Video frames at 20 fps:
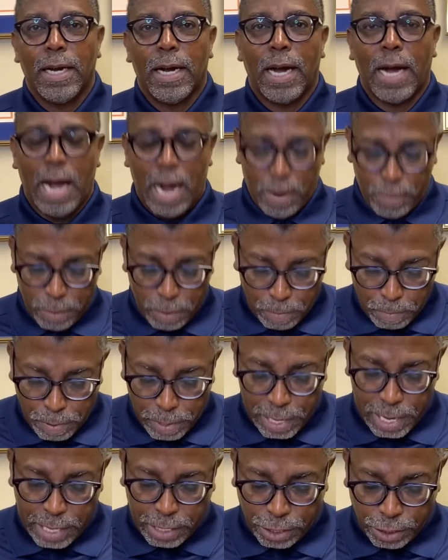I will
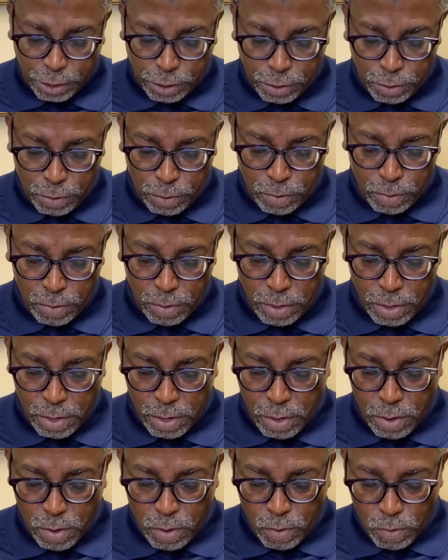bless you
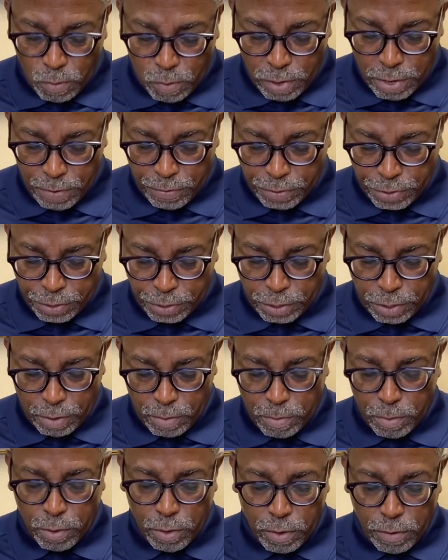with
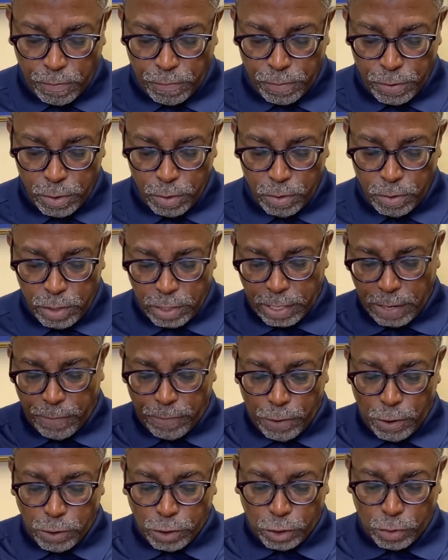some more food. Look at
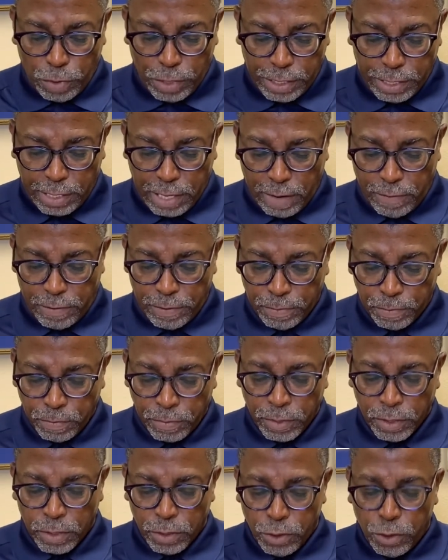verse 27.
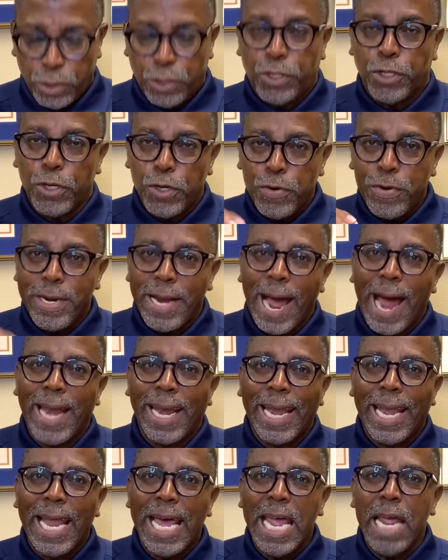Do not
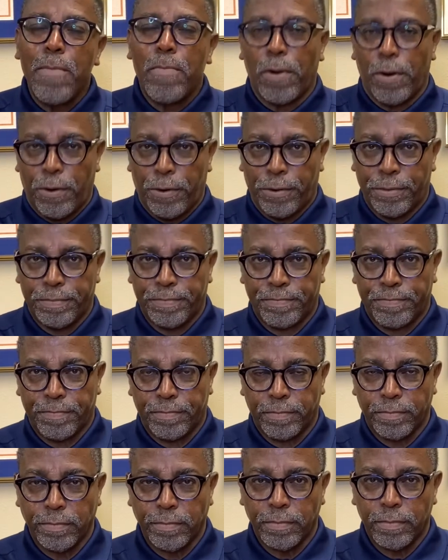labor.
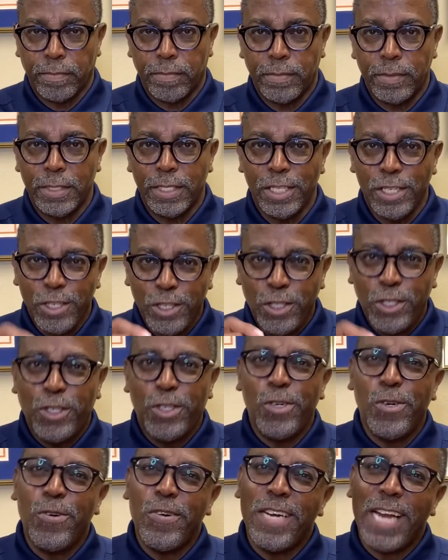
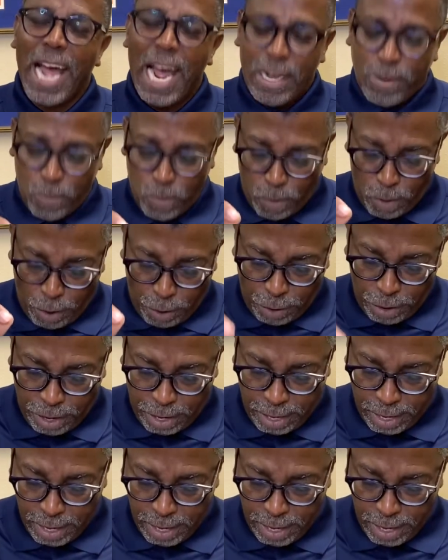Do not work